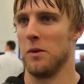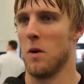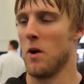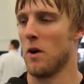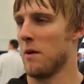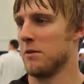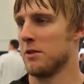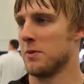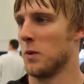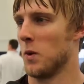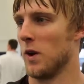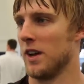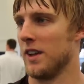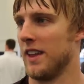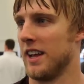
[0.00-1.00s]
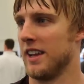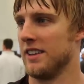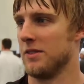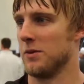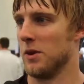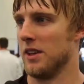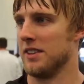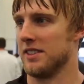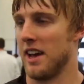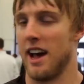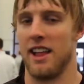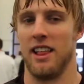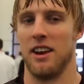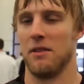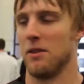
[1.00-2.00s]
woke up this morning and that really is the
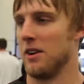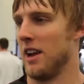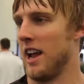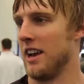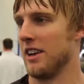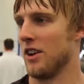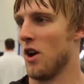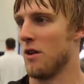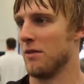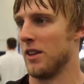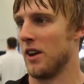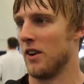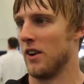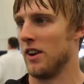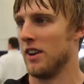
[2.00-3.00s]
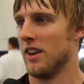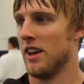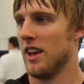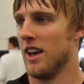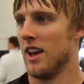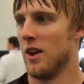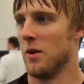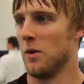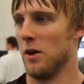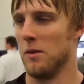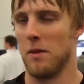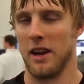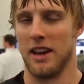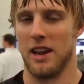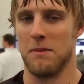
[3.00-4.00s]
highlight of our day, to go over there and
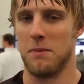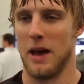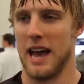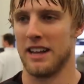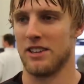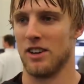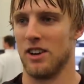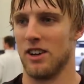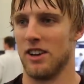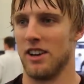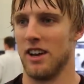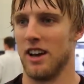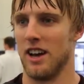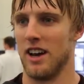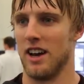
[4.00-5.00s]
really make an impact on